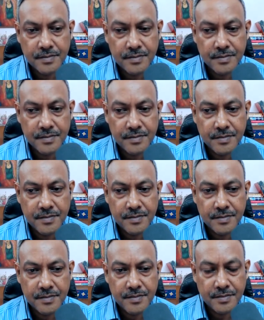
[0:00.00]

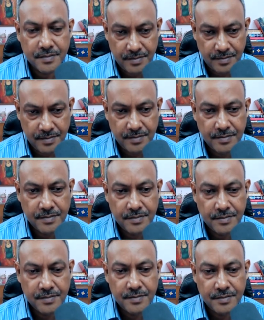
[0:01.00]

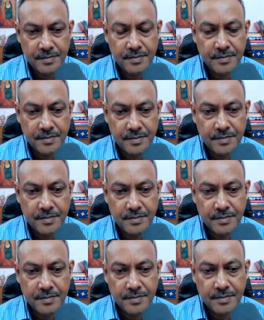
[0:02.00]

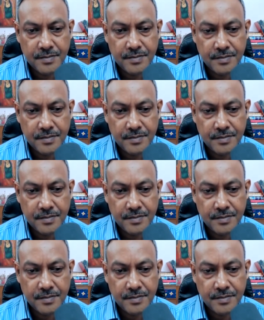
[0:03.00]
This person isn't speaking.